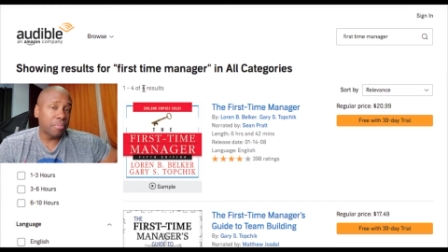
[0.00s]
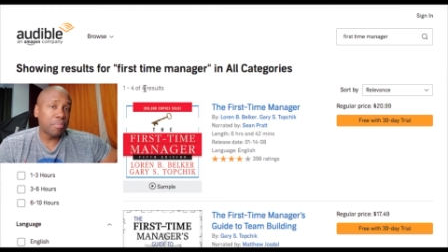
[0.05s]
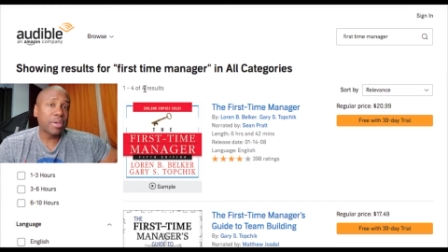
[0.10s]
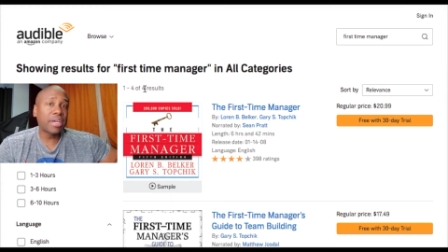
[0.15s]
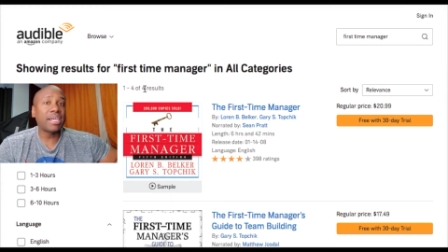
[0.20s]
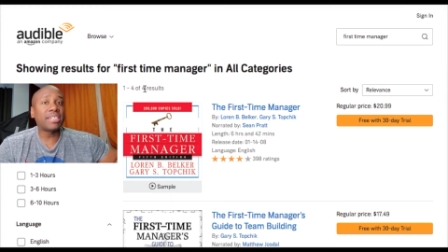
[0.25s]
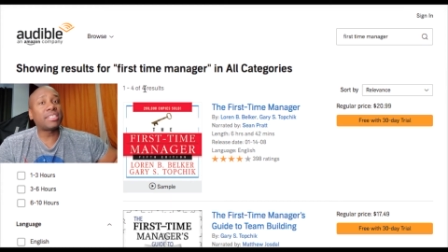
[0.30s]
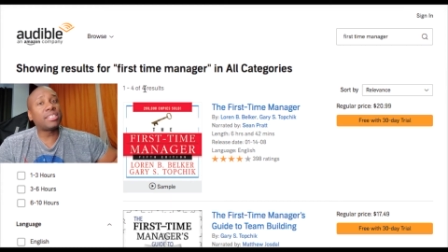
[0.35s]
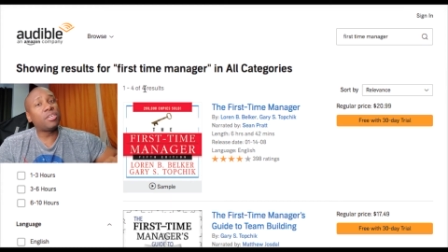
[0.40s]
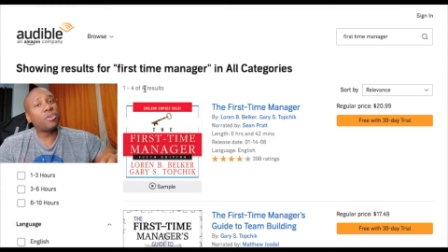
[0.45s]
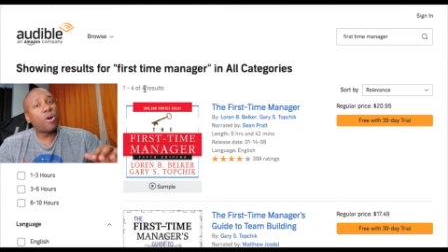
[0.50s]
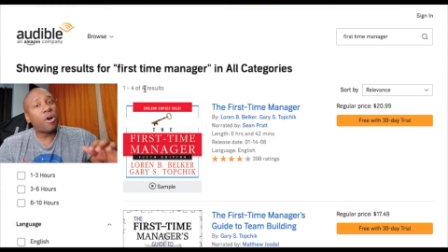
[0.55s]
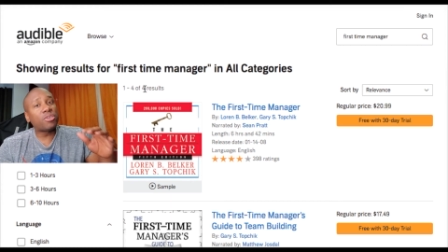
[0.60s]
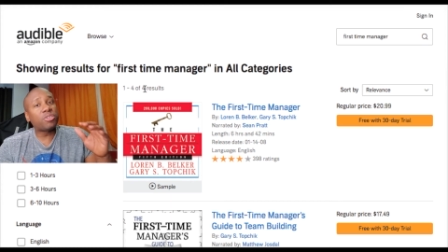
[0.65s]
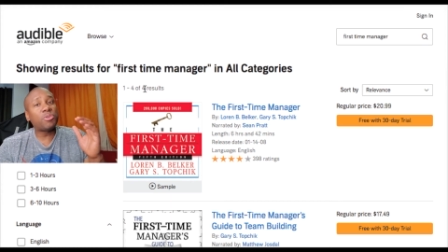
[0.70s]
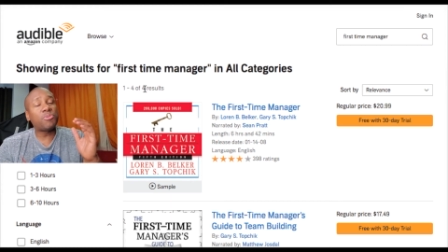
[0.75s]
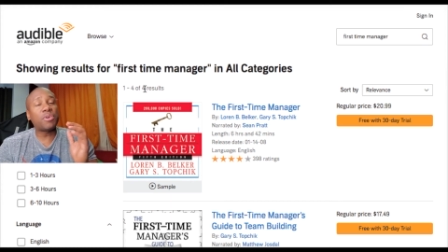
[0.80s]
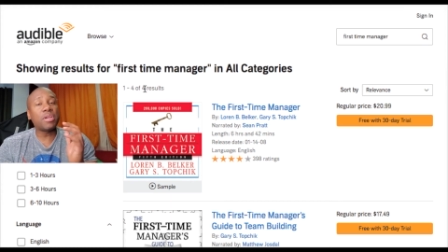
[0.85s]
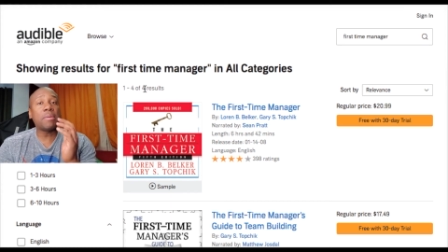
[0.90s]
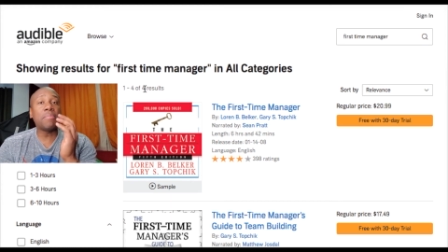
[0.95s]
because you
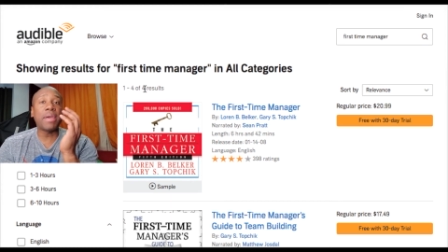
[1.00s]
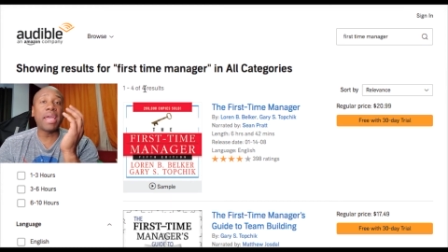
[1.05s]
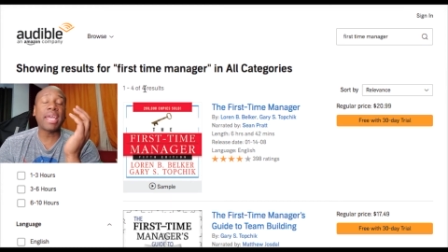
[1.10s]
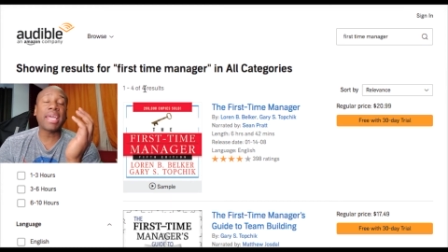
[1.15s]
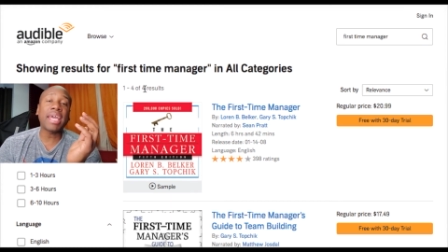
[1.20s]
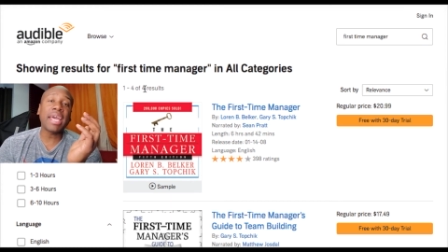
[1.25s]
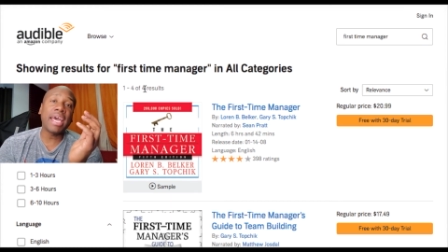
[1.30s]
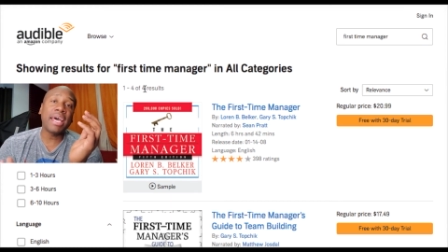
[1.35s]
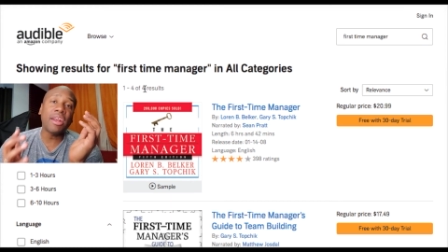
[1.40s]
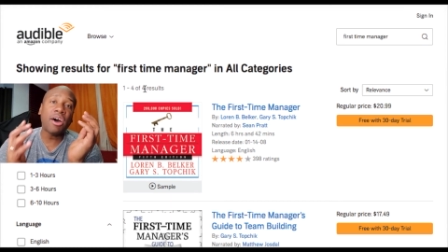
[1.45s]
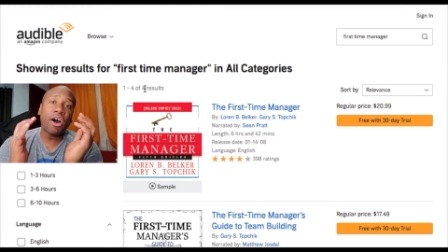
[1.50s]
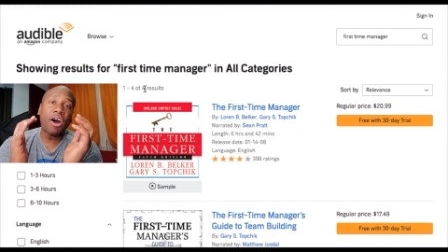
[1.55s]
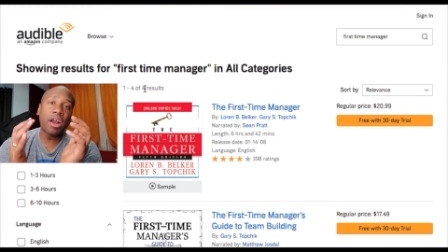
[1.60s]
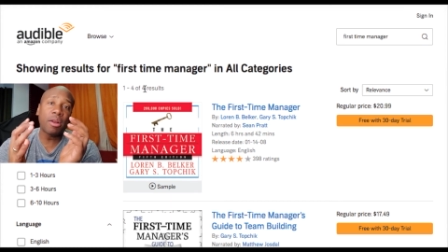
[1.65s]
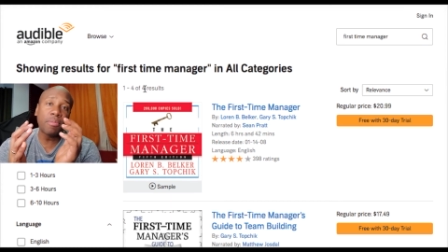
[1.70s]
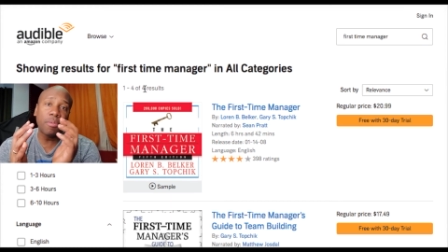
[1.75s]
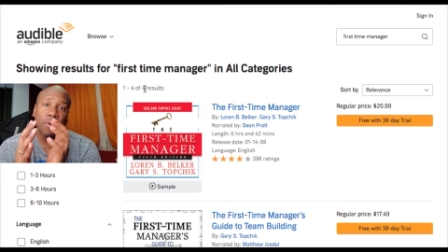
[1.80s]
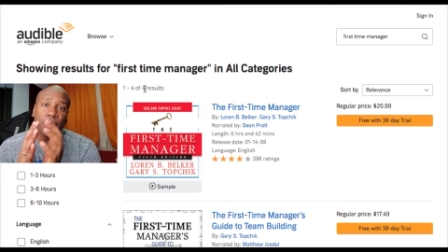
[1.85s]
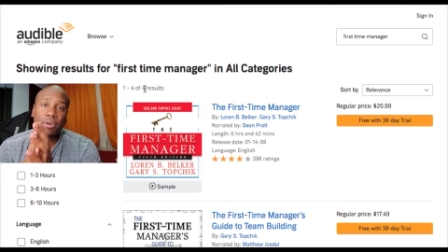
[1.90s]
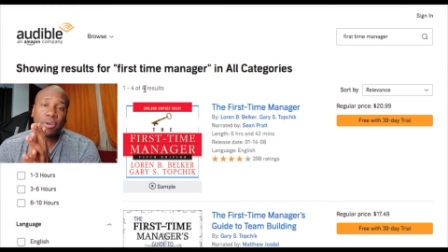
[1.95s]
also want to make an
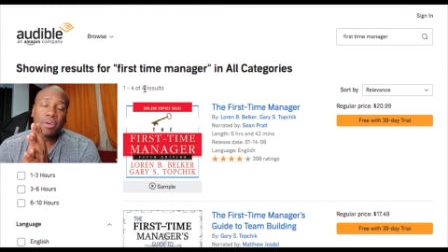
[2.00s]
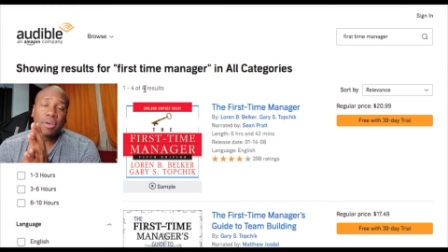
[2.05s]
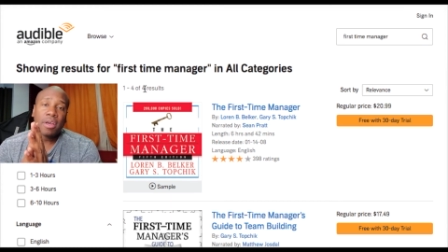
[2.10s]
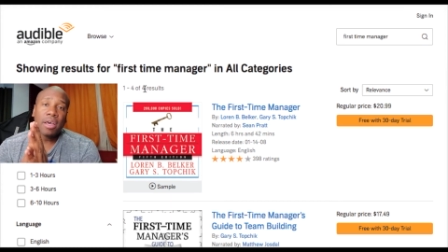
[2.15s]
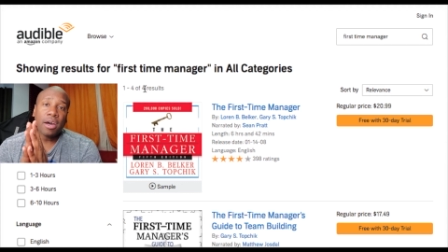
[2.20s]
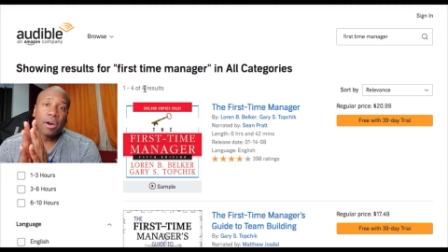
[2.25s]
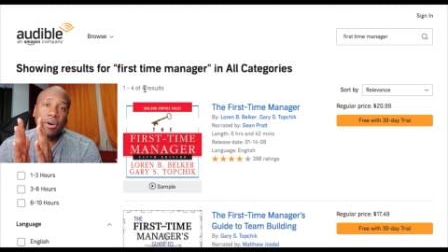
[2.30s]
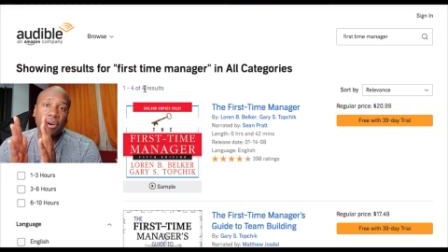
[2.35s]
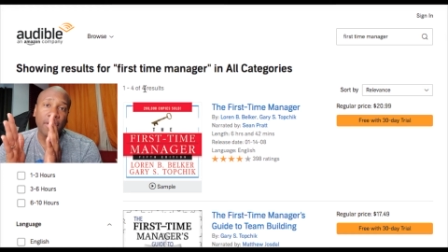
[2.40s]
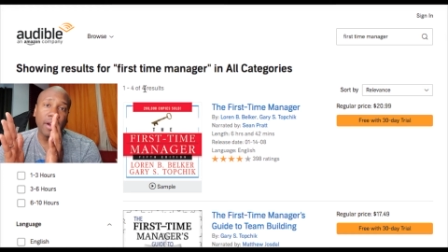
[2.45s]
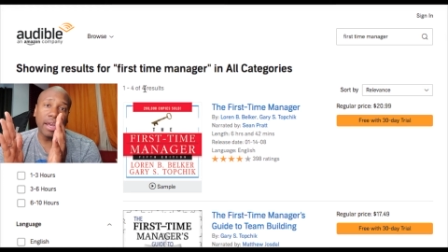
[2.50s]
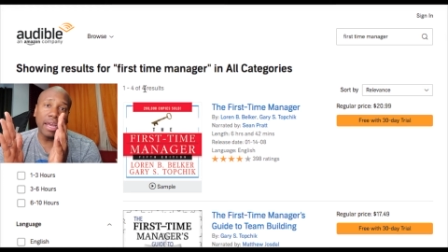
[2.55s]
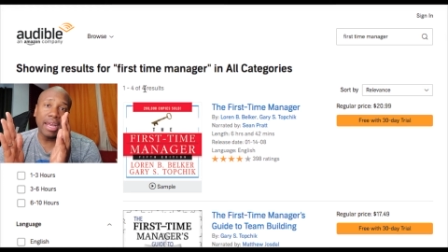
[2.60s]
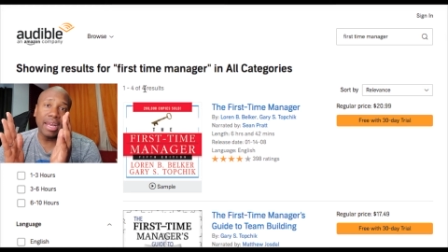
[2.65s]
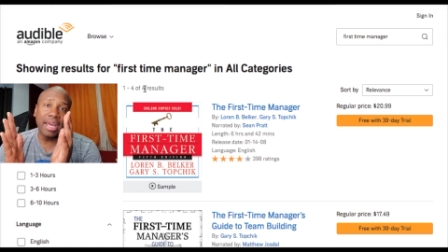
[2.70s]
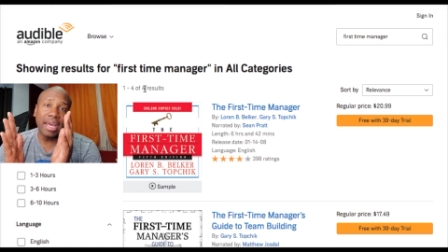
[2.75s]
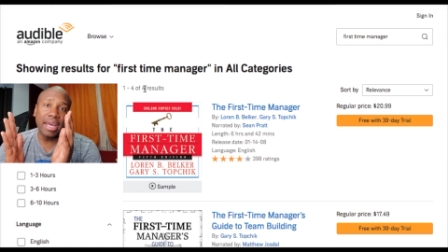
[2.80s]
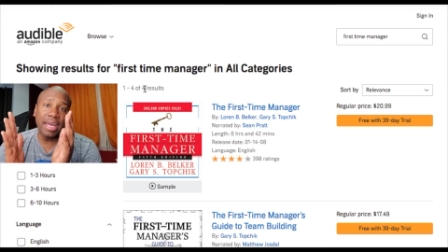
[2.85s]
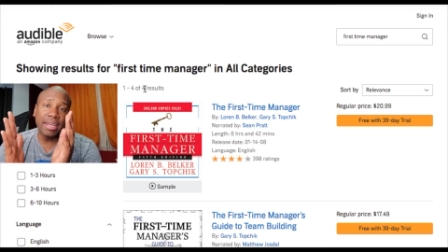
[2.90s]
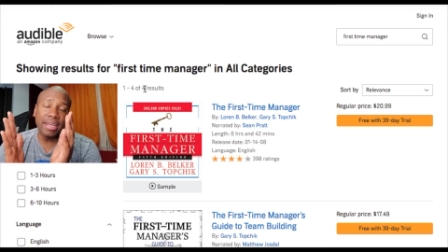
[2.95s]
audible or a,
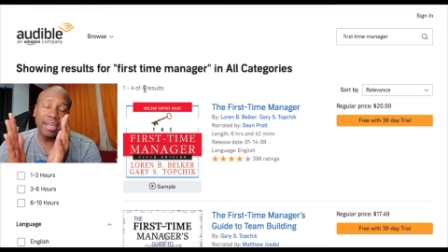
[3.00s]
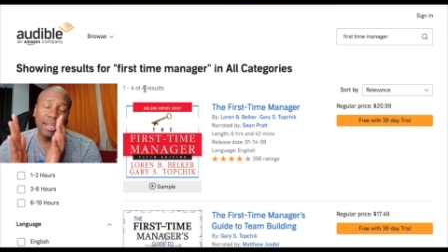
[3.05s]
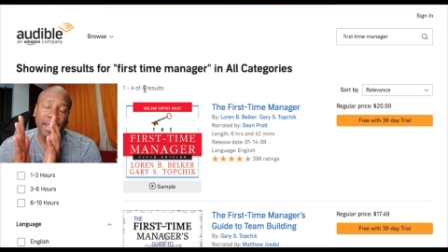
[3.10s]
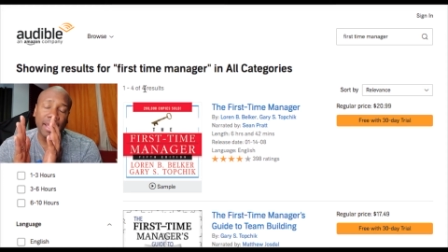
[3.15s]
a,